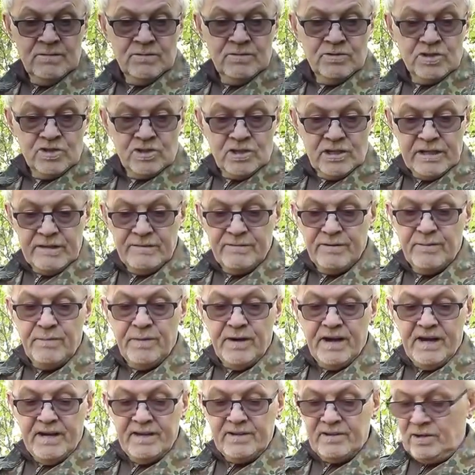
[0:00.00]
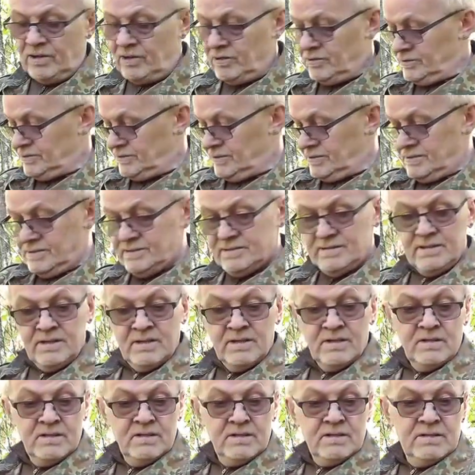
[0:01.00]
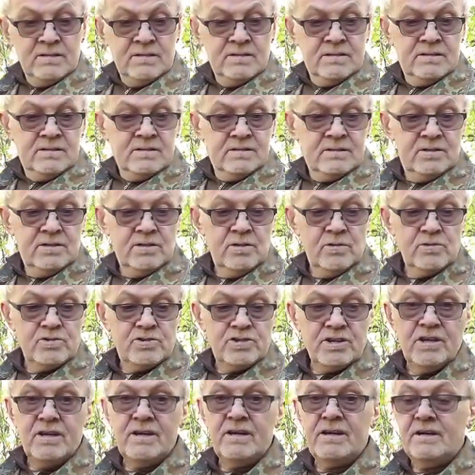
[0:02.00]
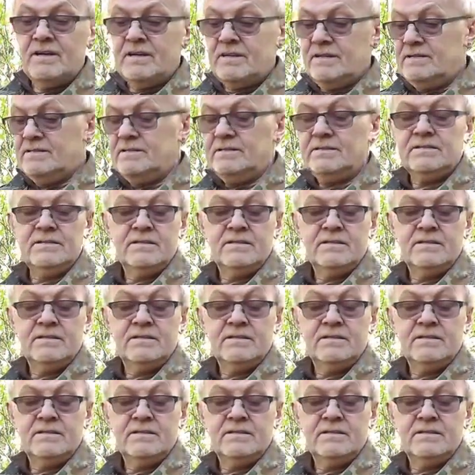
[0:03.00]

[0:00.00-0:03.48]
we just leave the bark on, use a,